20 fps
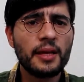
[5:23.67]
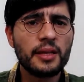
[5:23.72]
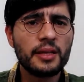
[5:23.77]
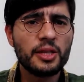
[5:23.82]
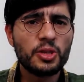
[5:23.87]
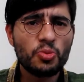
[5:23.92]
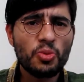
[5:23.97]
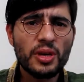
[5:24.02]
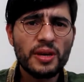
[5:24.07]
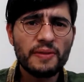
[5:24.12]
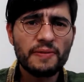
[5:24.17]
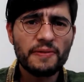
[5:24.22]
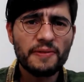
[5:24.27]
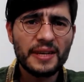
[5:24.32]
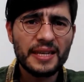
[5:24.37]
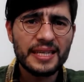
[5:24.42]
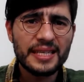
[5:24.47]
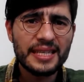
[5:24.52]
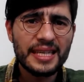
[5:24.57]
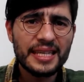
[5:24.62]
This week,
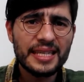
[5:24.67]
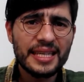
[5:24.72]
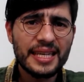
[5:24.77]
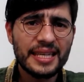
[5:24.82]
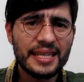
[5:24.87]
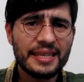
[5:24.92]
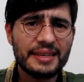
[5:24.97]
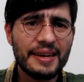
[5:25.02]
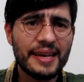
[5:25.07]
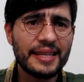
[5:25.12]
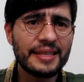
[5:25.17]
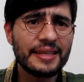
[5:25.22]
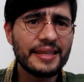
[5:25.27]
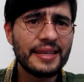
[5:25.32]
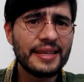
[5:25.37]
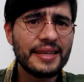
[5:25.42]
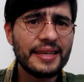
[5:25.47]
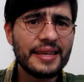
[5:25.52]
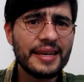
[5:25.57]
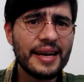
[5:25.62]
Francesc Alegret
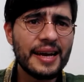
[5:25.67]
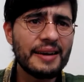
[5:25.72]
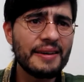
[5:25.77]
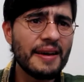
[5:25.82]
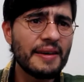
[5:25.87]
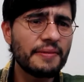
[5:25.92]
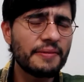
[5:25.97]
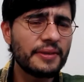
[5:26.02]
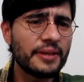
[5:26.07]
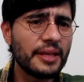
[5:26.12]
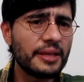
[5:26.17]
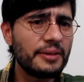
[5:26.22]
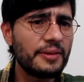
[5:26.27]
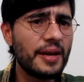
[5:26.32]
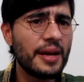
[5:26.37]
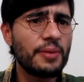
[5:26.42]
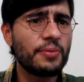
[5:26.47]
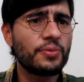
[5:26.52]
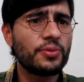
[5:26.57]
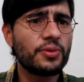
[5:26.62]
arrived at
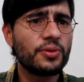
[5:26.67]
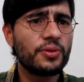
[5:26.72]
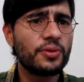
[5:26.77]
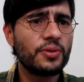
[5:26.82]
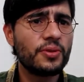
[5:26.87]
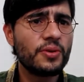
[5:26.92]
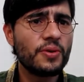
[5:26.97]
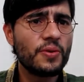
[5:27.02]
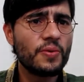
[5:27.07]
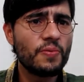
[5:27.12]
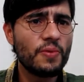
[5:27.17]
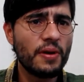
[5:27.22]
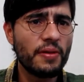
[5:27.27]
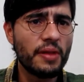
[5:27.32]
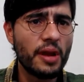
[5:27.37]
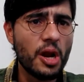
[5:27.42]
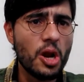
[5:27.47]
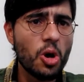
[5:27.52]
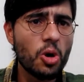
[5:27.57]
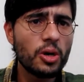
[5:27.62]
Reus, where the
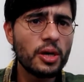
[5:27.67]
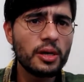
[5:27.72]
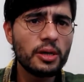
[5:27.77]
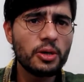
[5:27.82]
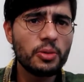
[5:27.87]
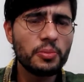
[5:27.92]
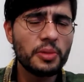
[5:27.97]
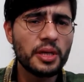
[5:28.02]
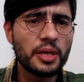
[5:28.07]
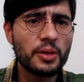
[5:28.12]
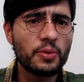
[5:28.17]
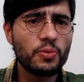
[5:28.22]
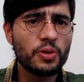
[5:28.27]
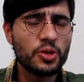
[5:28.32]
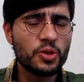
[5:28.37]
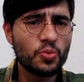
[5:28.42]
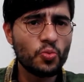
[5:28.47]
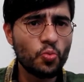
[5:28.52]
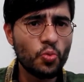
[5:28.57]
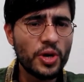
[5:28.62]
local committee
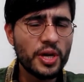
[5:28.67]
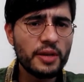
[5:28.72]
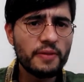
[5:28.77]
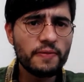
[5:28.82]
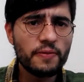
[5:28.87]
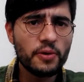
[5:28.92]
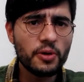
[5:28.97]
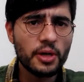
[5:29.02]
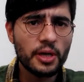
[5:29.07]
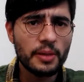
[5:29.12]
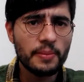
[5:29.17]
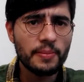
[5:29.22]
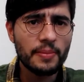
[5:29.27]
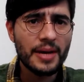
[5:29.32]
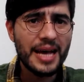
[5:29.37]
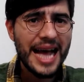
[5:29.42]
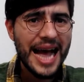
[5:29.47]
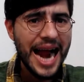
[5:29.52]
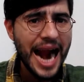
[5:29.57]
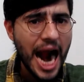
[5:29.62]
was waiting for him,
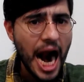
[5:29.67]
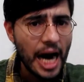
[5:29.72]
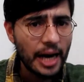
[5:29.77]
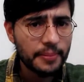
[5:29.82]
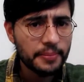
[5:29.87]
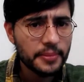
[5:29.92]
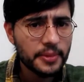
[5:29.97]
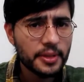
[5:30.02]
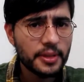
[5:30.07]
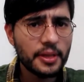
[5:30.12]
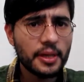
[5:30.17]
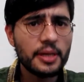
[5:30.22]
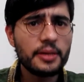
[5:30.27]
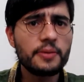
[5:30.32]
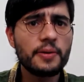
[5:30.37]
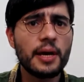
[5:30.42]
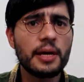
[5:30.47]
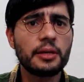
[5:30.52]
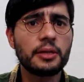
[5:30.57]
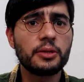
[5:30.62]
armed and
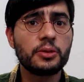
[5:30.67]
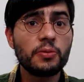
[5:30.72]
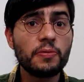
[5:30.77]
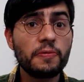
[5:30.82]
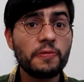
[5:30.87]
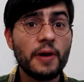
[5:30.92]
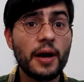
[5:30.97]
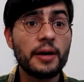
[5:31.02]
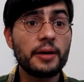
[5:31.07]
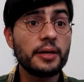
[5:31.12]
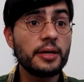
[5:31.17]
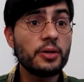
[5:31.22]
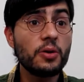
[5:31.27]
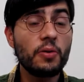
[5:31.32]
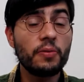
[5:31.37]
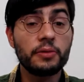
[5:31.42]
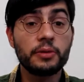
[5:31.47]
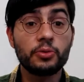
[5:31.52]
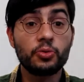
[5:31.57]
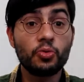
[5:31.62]
ready to fire in
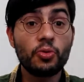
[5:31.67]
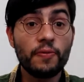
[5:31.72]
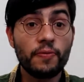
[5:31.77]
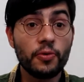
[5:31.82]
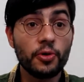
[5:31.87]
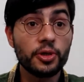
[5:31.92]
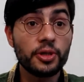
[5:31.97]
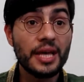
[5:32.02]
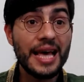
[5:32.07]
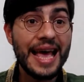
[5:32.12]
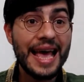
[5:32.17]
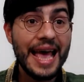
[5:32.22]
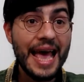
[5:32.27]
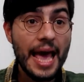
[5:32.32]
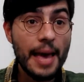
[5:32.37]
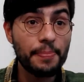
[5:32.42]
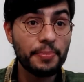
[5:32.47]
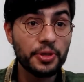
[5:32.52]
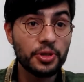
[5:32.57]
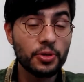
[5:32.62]
order to avoid
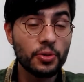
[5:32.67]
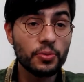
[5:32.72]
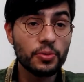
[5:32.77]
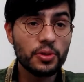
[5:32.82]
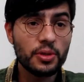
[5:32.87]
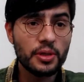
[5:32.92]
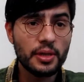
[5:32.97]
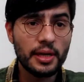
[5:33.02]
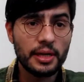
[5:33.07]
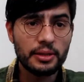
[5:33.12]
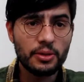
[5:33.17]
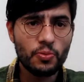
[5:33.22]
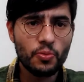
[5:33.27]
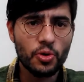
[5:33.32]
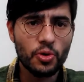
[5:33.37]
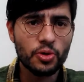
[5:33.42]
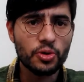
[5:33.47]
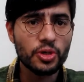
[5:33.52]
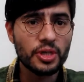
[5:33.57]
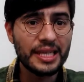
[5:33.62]
episodes like the
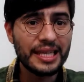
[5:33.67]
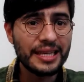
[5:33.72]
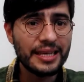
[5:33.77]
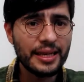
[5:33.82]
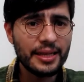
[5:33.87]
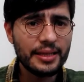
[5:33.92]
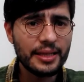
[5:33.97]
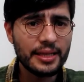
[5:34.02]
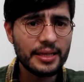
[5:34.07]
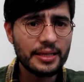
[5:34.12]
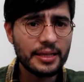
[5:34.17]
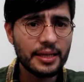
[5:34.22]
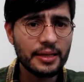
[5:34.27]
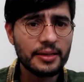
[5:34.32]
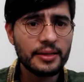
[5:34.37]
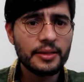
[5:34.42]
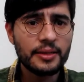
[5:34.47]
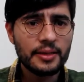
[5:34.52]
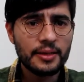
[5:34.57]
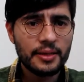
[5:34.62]
ones in Gandesa
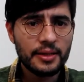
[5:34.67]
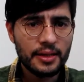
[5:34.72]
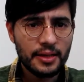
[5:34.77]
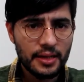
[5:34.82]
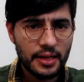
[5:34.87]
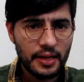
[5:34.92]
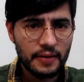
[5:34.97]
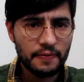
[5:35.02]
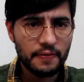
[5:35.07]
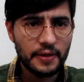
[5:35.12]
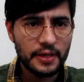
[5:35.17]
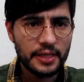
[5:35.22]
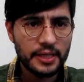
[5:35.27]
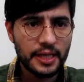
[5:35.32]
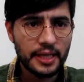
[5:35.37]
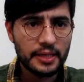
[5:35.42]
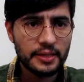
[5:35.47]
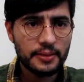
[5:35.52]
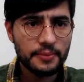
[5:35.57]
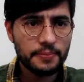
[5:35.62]
and Falset.